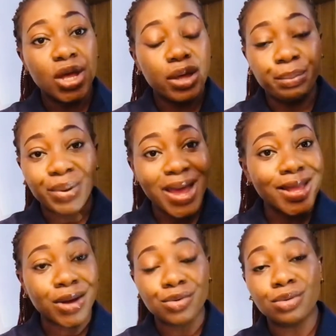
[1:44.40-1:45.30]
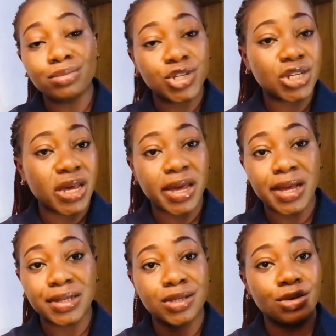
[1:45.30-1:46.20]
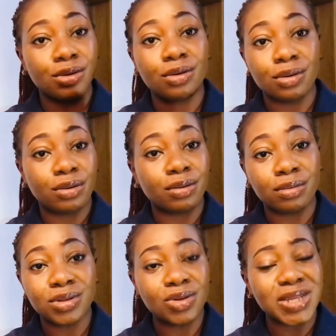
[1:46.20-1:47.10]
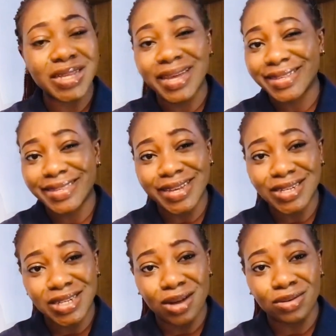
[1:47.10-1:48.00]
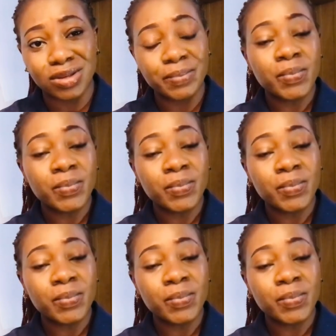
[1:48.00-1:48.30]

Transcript: bride and groom chairs, your, those are the essentials.